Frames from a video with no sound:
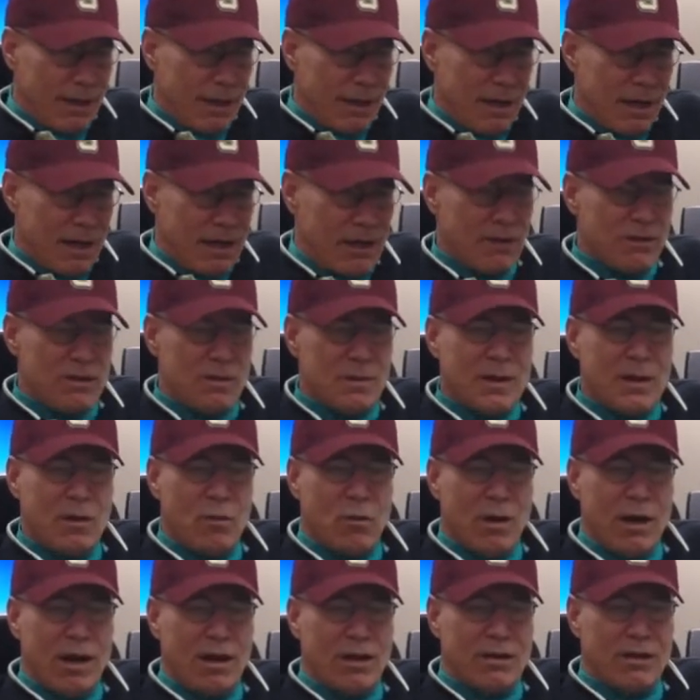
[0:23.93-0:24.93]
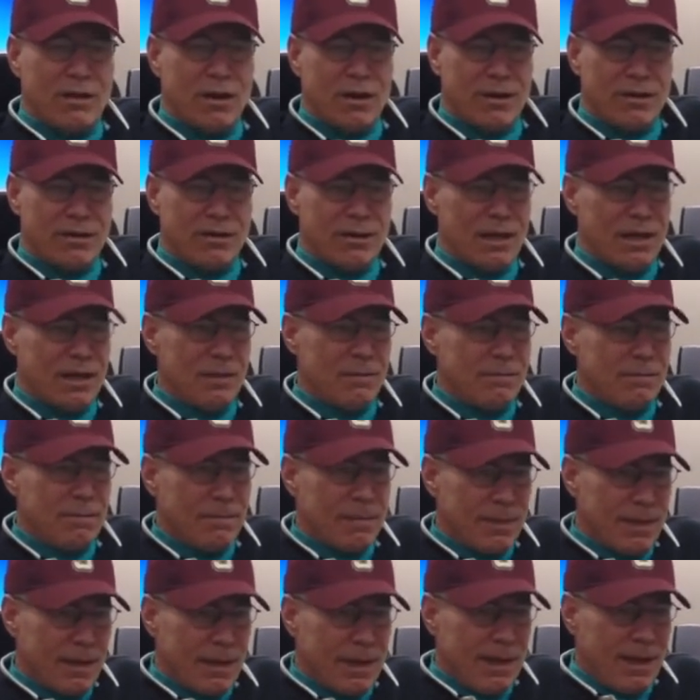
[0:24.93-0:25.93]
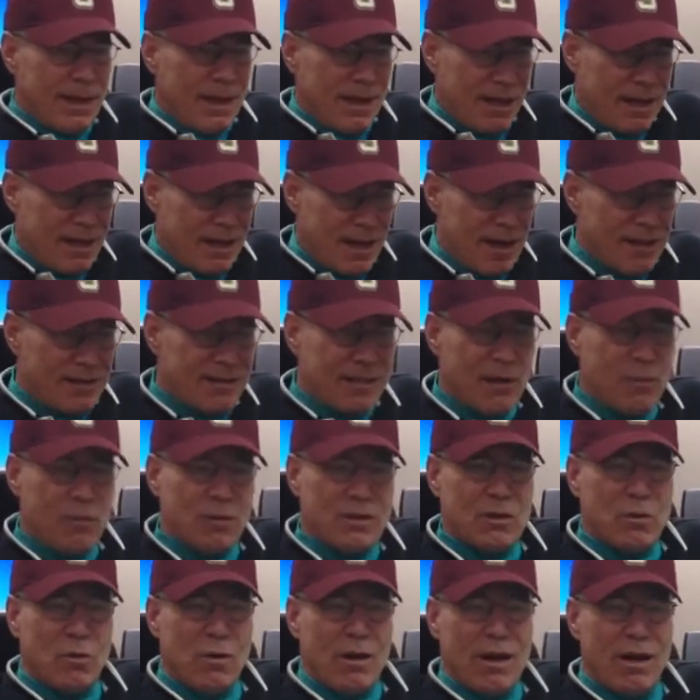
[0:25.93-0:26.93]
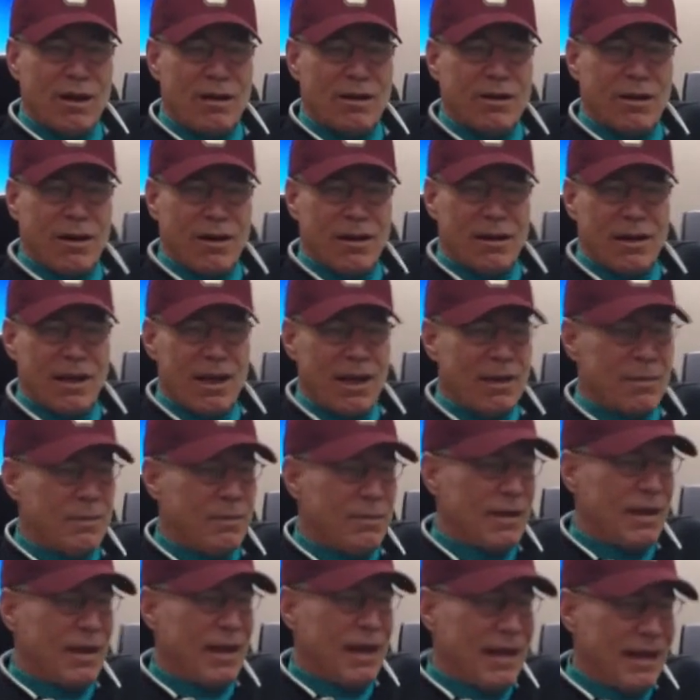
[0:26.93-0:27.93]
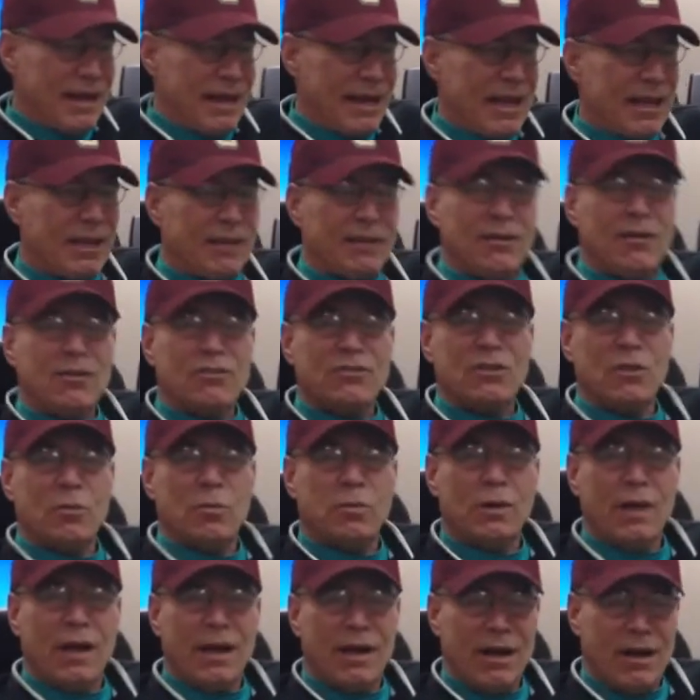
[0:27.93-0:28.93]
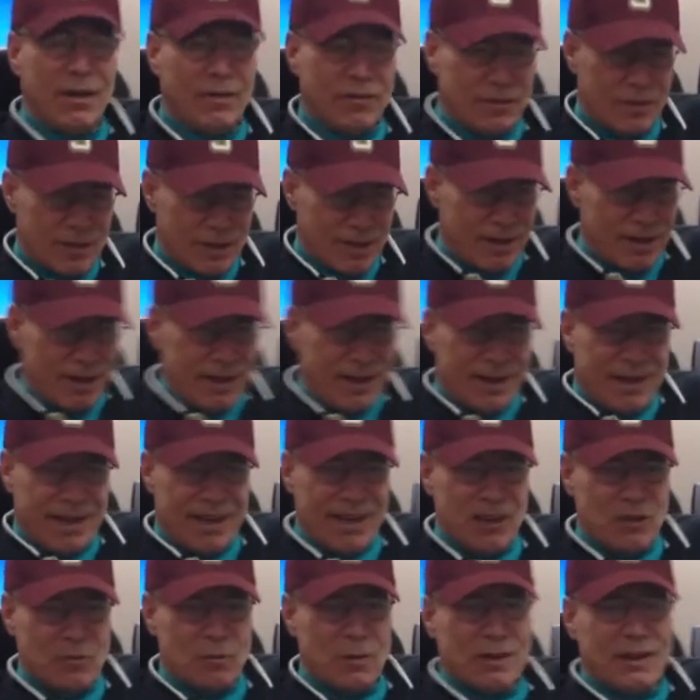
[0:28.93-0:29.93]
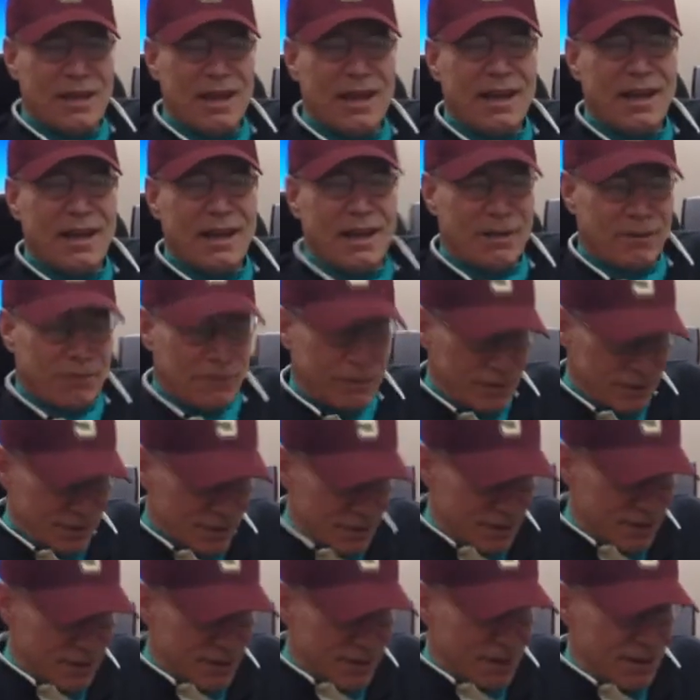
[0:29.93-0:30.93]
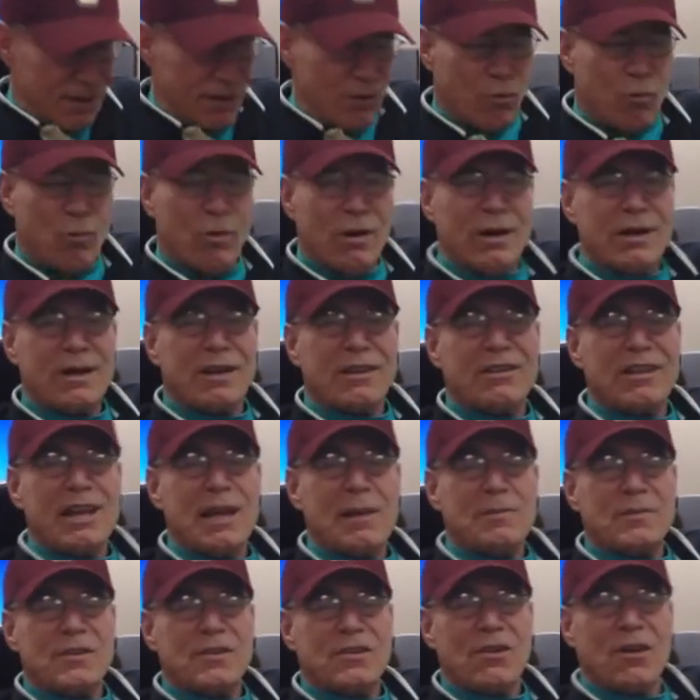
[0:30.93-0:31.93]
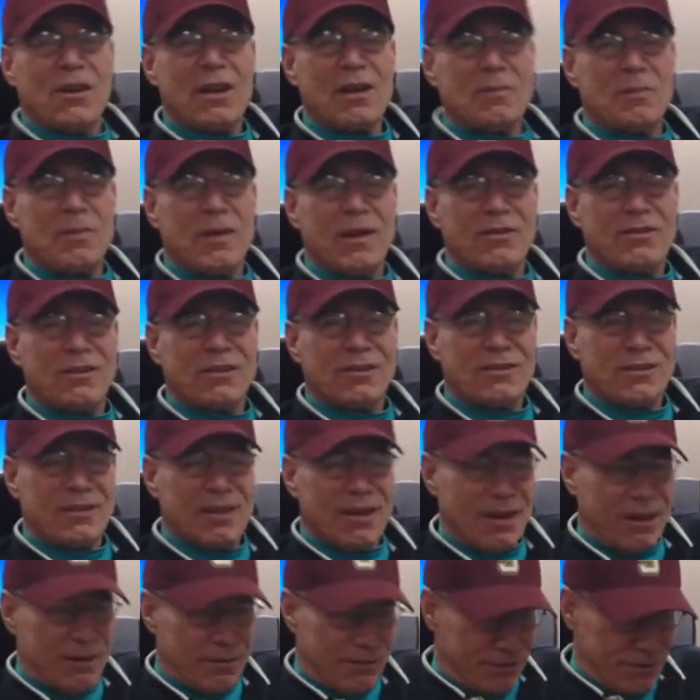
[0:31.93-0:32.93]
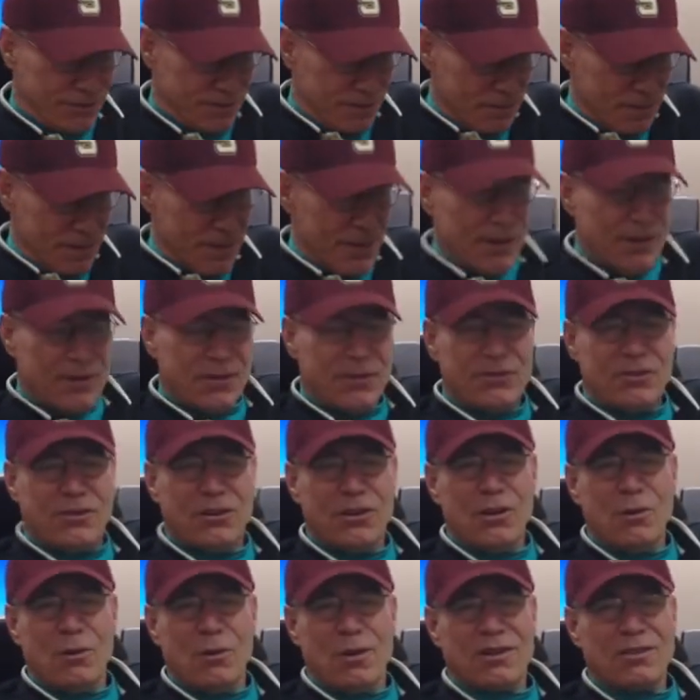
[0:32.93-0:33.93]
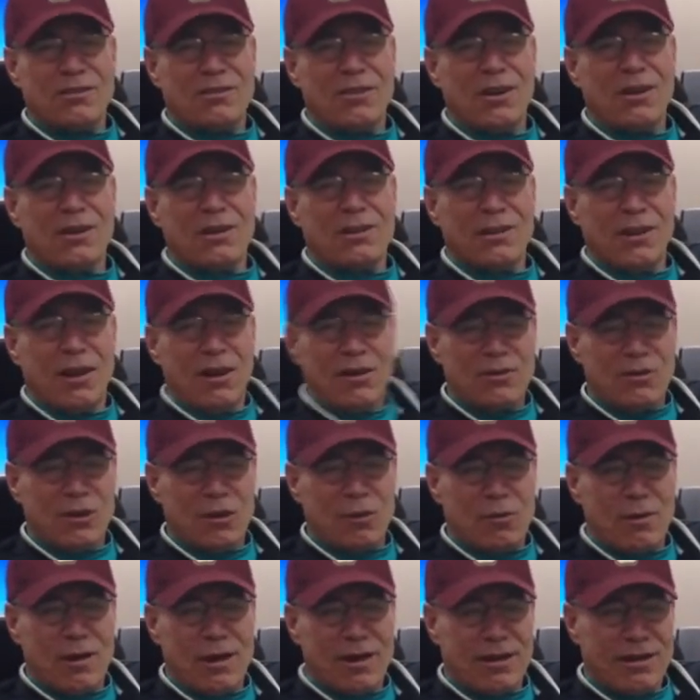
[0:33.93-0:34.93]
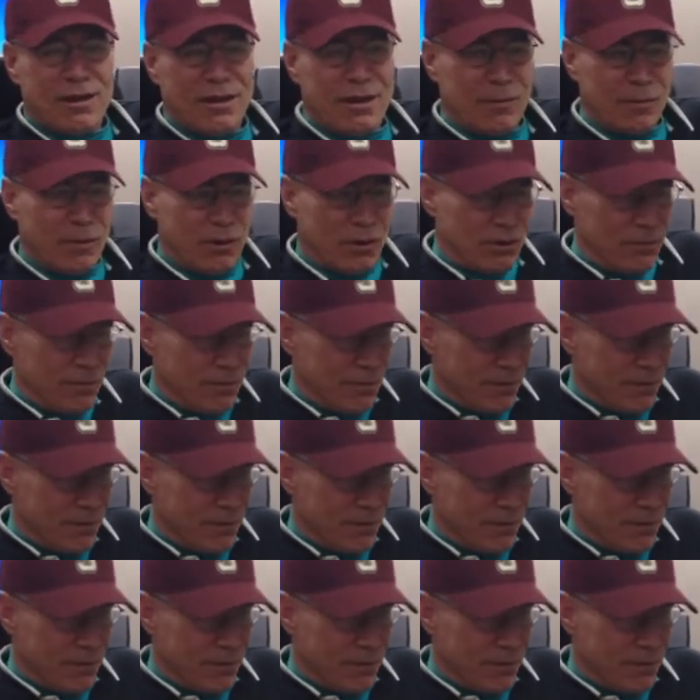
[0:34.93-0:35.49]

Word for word: I know they'll be a wild card team. In case they win the wild card game and they get loose in the playoffs, here's what they have. One, a deep starting pitching staff. Two, a stud closer, Craig Kimbrel.